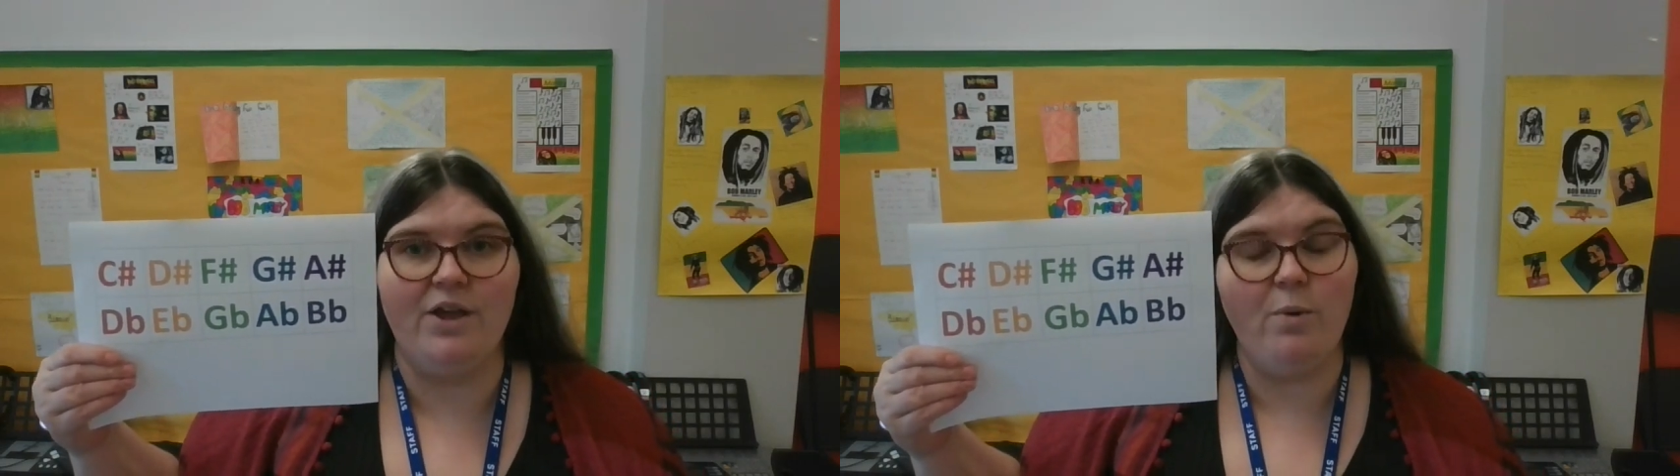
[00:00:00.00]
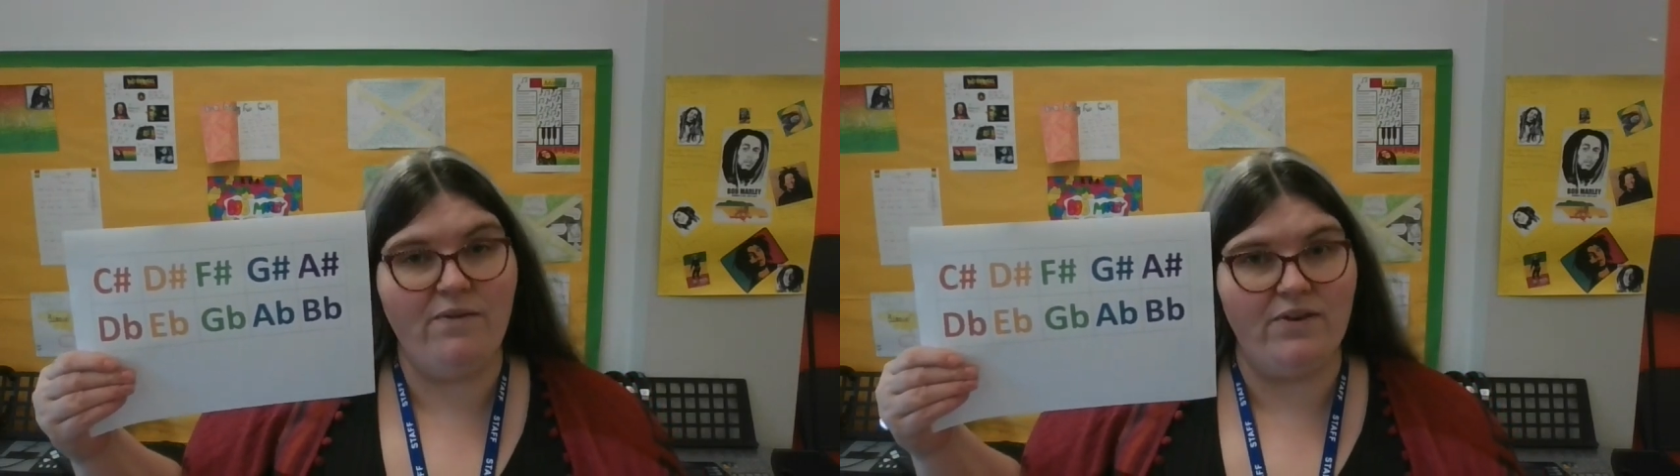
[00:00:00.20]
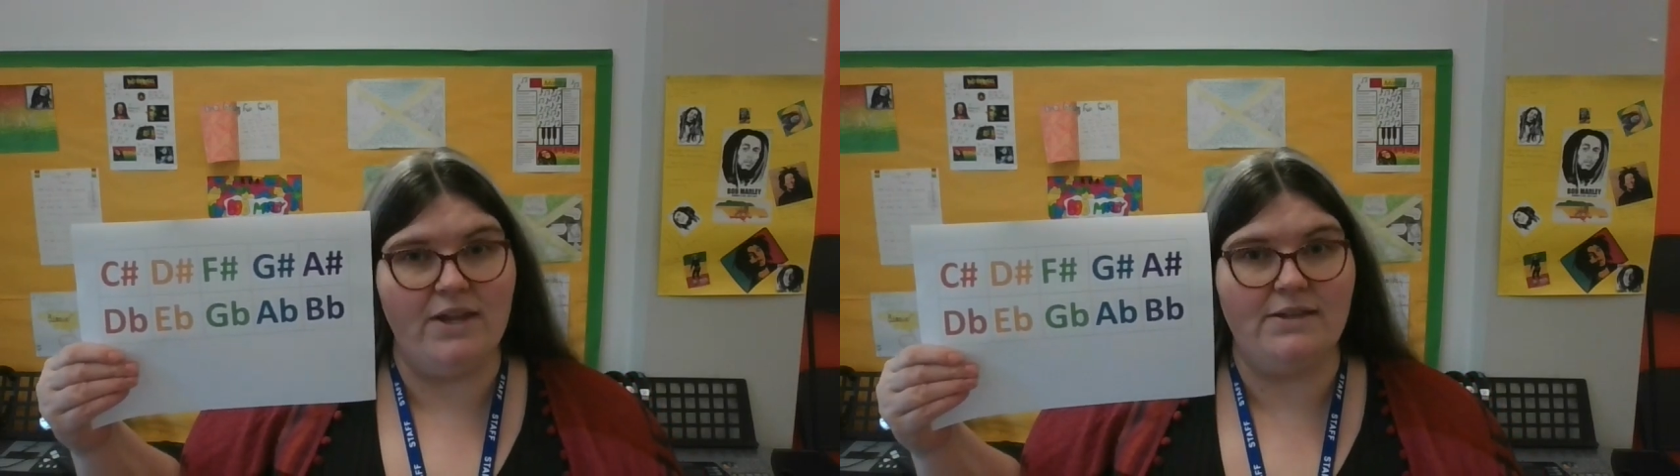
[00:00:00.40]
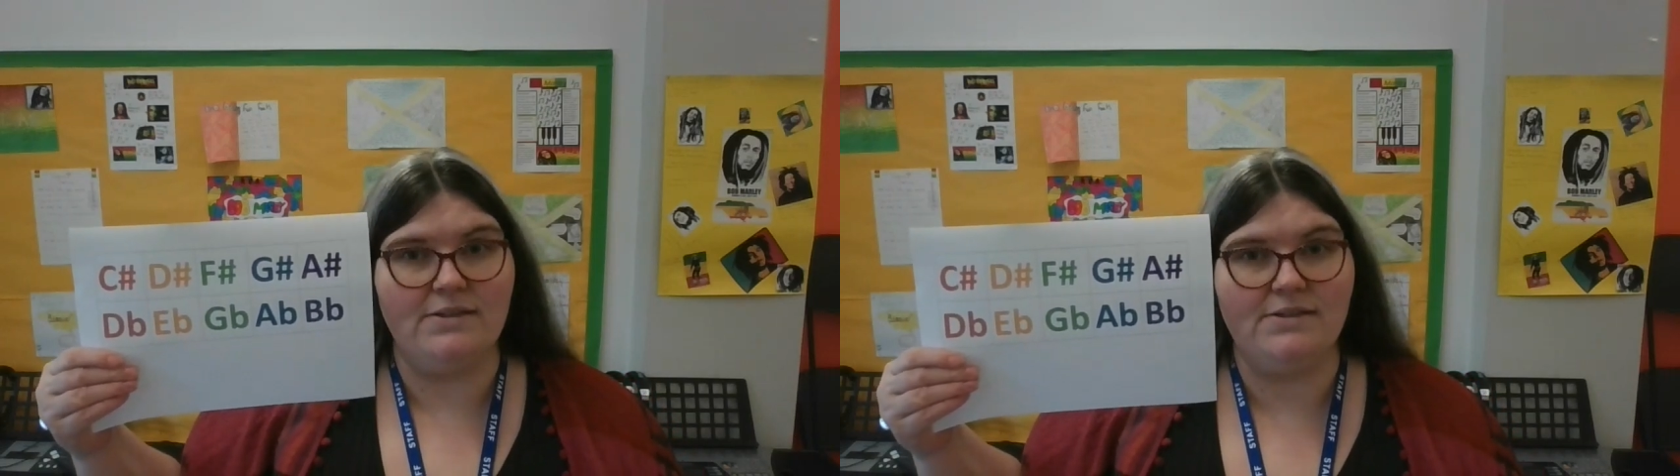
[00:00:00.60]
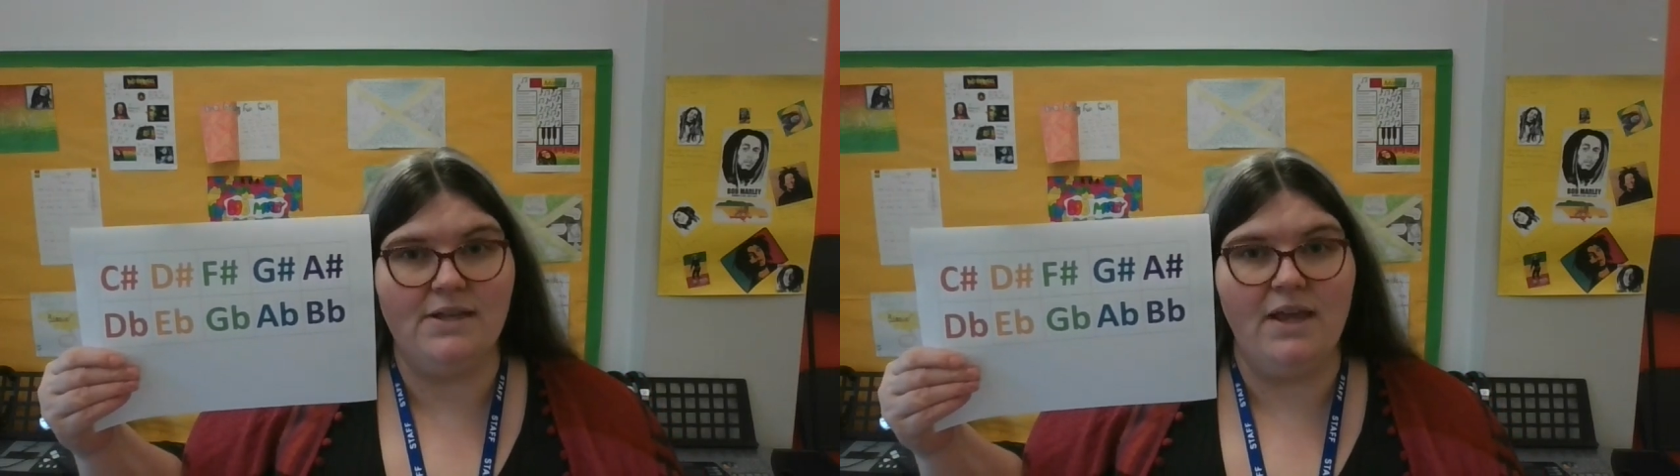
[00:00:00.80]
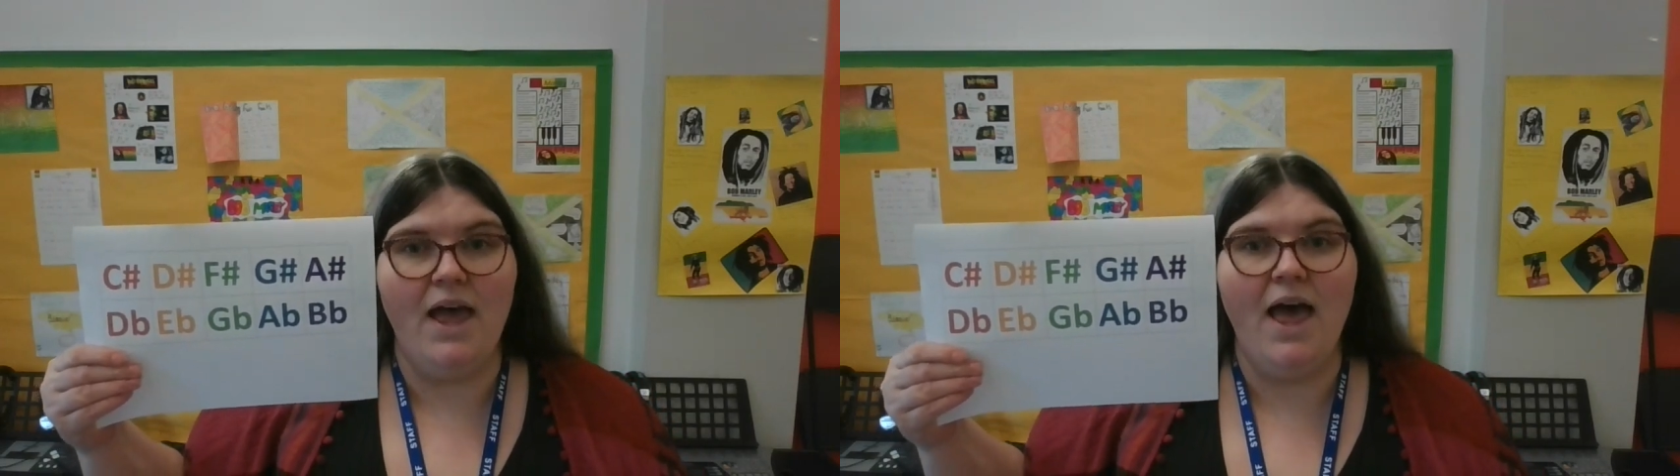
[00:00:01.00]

equivalents.